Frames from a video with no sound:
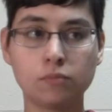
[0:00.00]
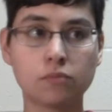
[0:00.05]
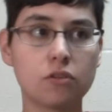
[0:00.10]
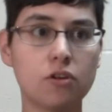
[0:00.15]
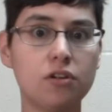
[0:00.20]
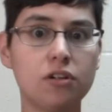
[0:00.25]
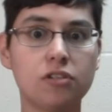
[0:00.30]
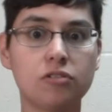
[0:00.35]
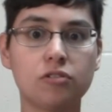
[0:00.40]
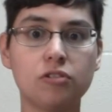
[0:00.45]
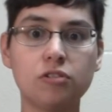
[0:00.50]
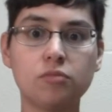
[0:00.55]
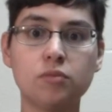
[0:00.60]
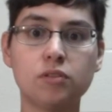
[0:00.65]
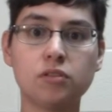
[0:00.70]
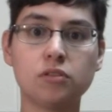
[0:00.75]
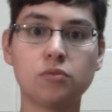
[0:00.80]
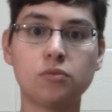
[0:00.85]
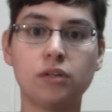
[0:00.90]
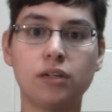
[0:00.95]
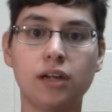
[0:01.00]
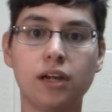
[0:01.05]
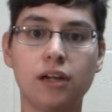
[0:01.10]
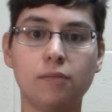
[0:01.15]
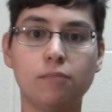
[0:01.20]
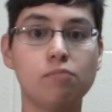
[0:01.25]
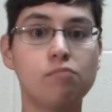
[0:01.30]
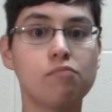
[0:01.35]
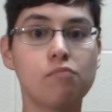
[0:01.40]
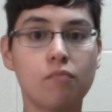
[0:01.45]
Alright, it's Christmas this
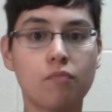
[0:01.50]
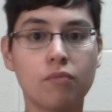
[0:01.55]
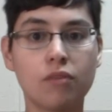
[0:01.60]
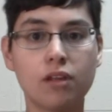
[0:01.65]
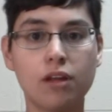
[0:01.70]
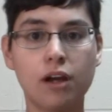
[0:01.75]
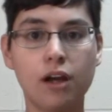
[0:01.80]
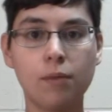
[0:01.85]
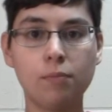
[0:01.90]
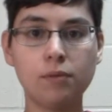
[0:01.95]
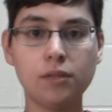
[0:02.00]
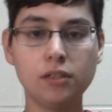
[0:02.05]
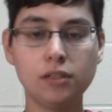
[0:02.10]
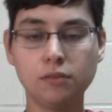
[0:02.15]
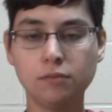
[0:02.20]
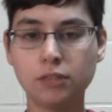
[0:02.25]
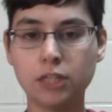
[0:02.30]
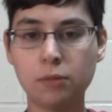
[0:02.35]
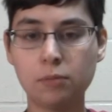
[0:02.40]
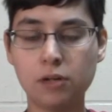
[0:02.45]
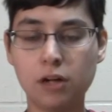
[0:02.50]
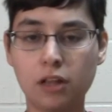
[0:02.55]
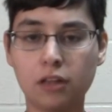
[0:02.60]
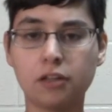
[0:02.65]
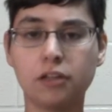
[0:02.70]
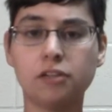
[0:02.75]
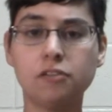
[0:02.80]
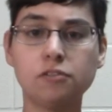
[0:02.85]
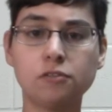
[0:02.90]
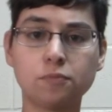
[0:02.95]
weekend. Happy
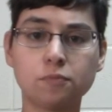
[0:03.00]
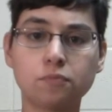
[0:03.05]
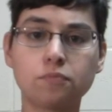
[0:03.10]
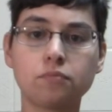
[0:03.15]
holidays.